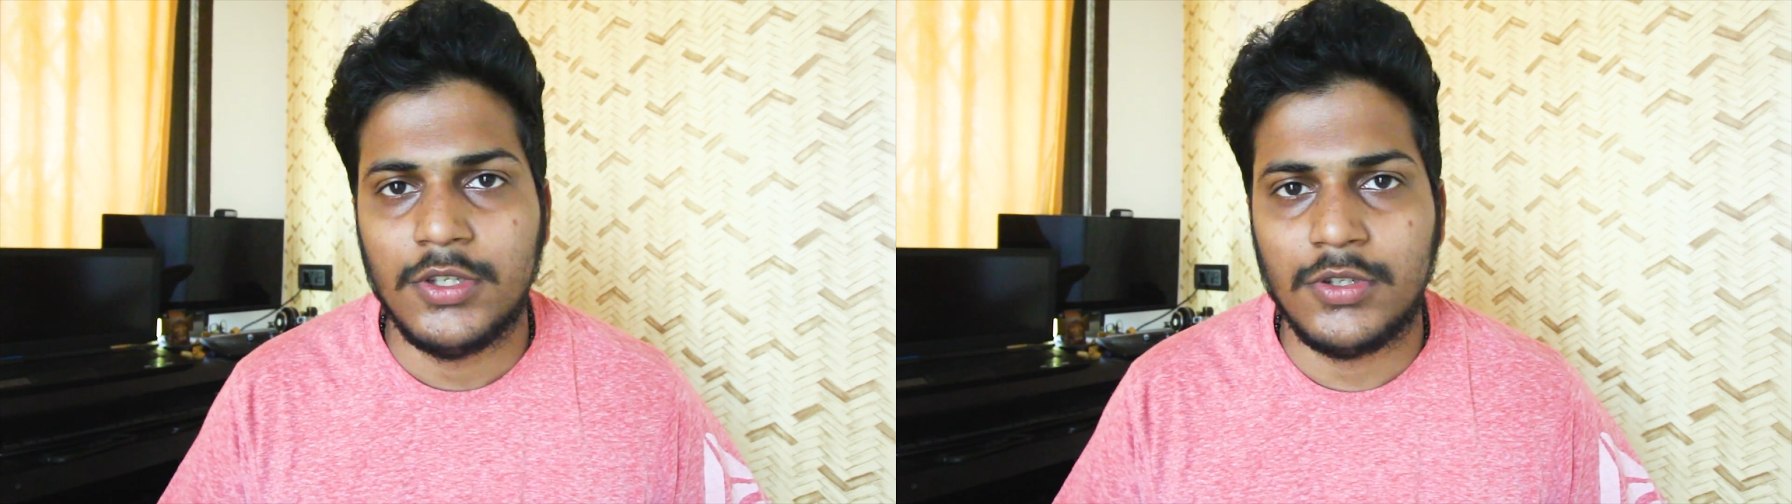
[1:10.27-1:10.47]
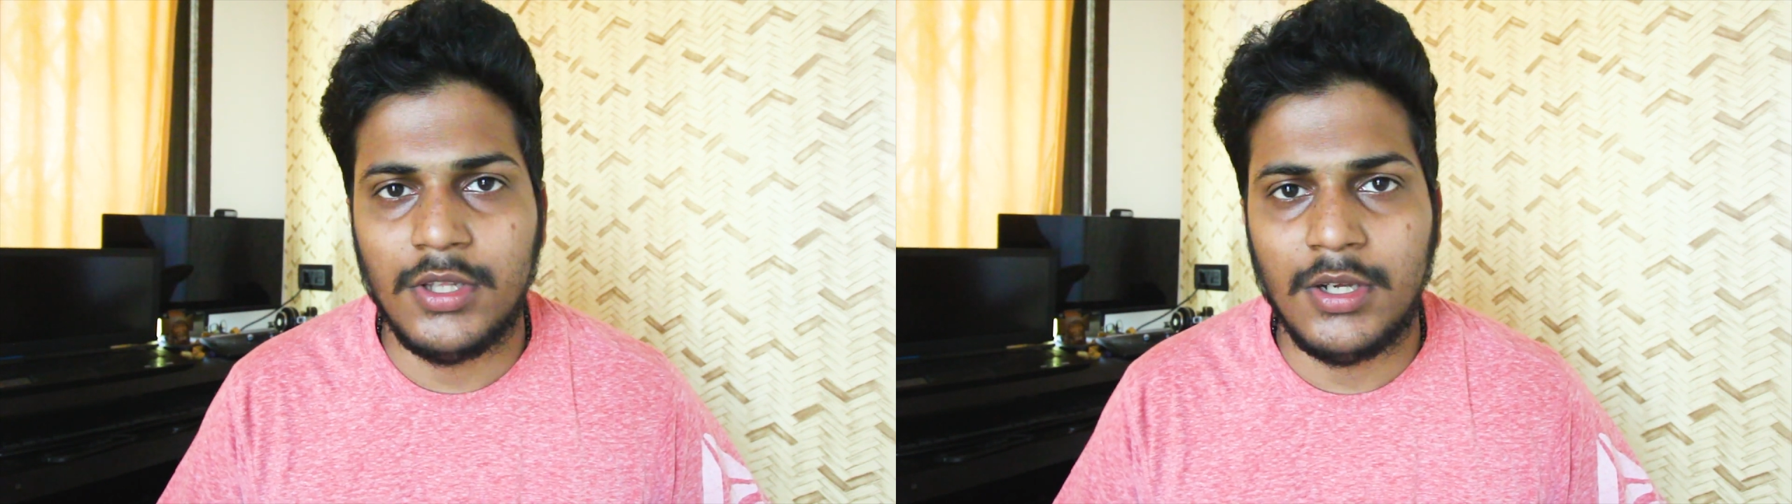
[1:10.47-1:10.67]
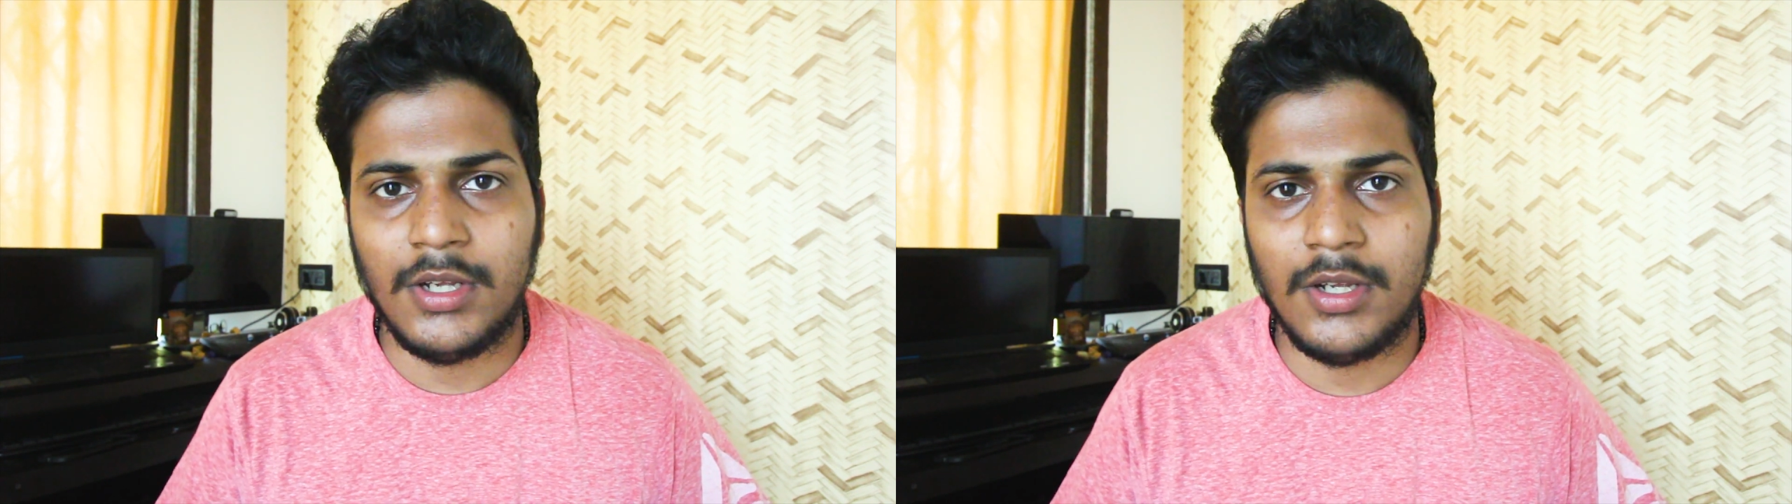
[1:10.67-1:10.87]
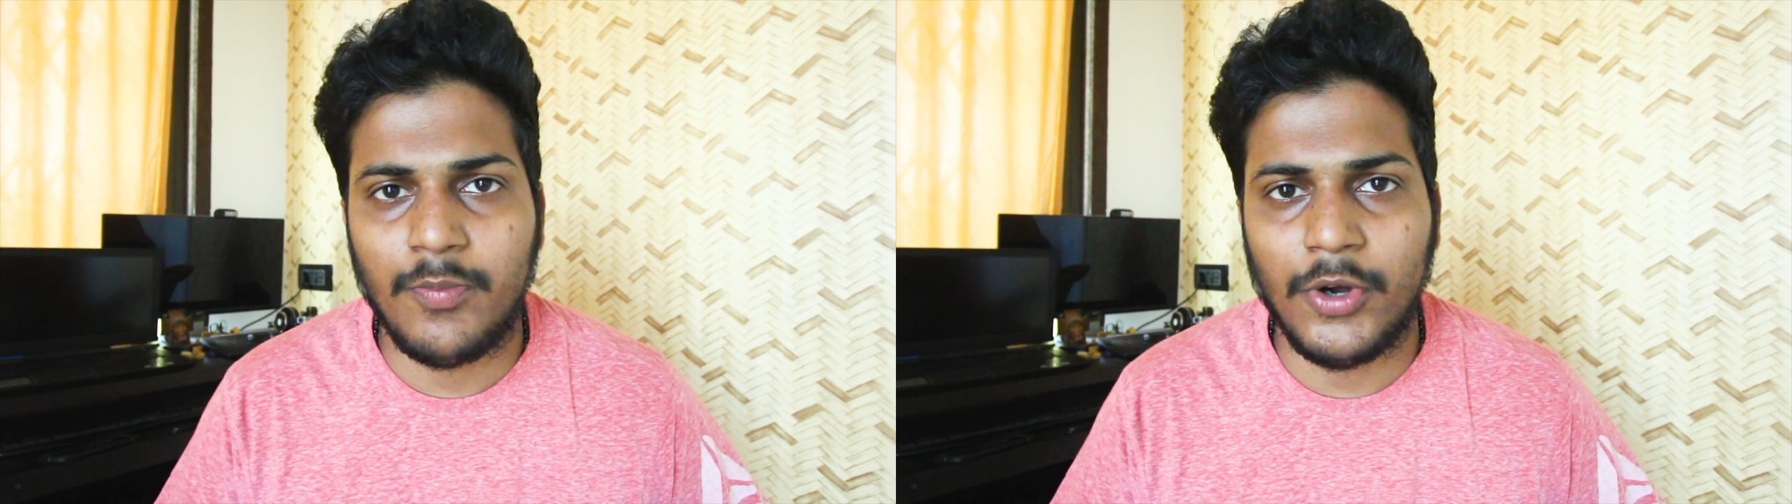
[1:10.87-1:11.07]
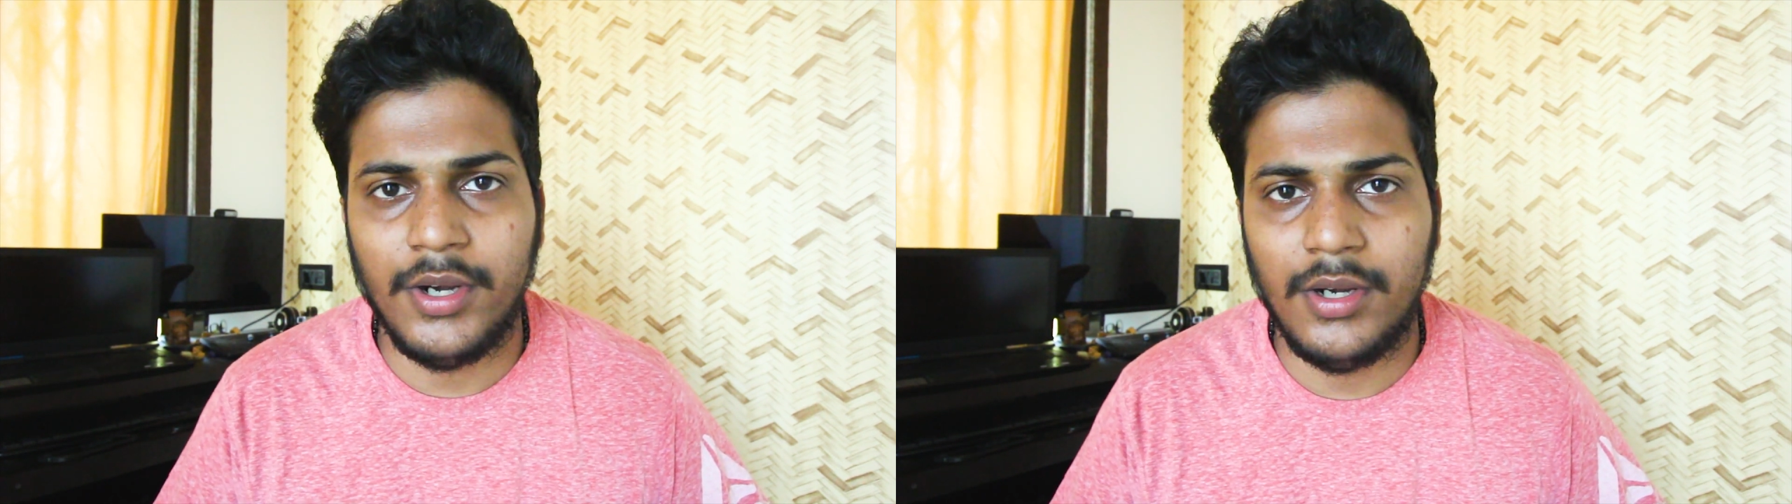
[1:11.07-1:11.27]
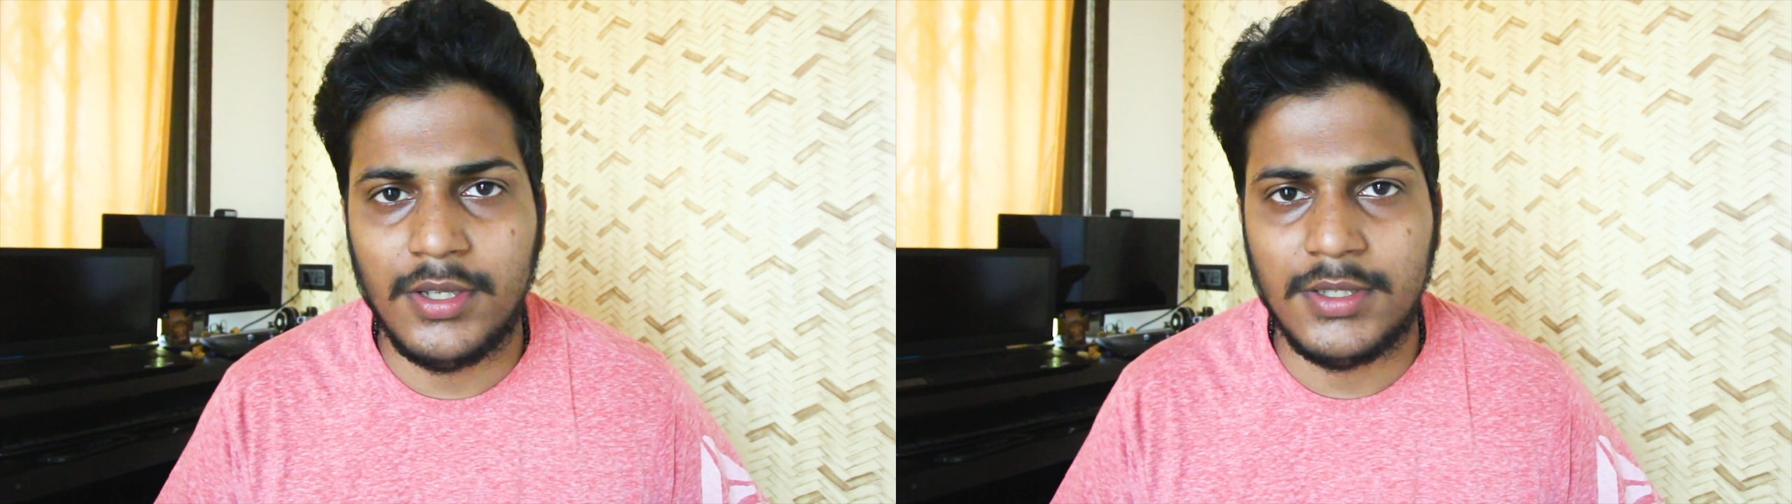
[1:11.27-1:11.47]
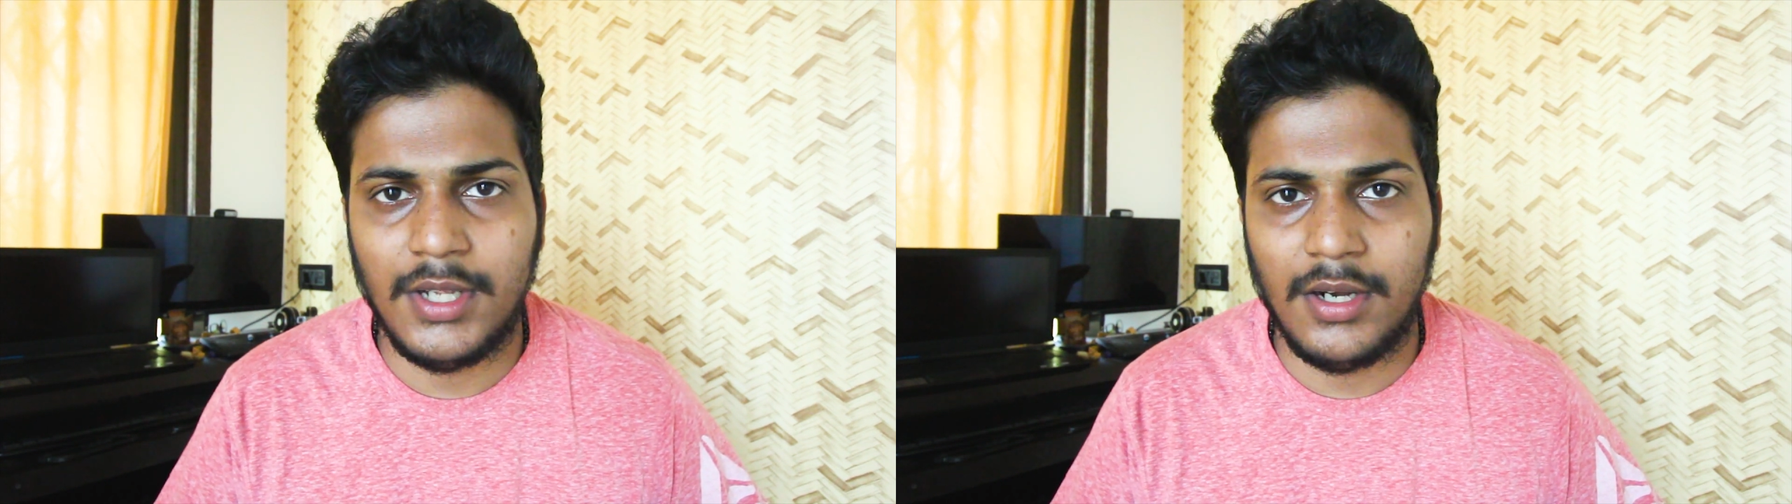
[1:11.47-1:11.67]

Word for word: so the point is